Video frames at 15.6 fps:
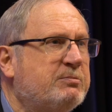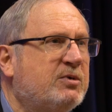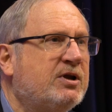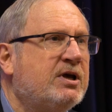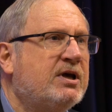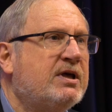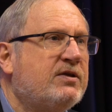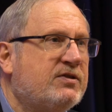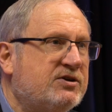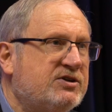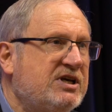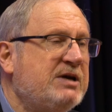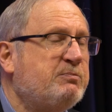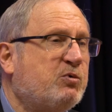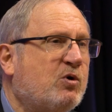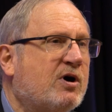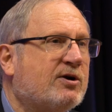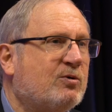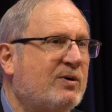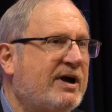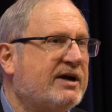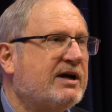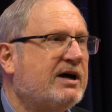but the deep water
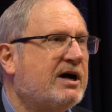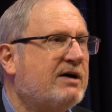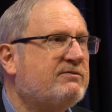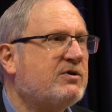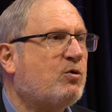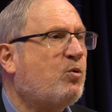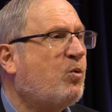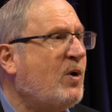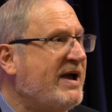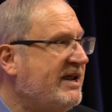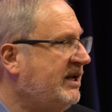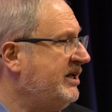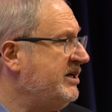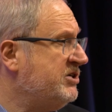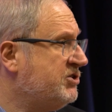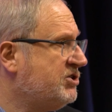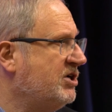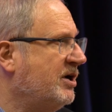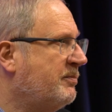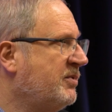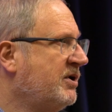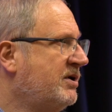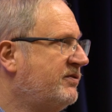wreck of a whaling
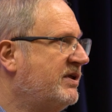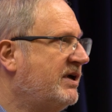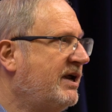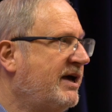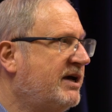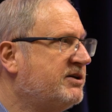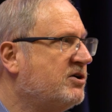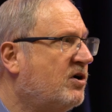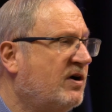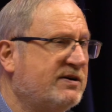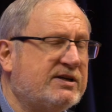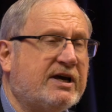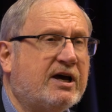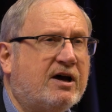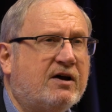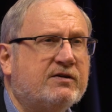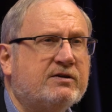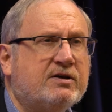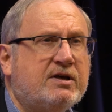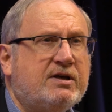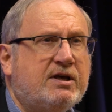ship that had gone down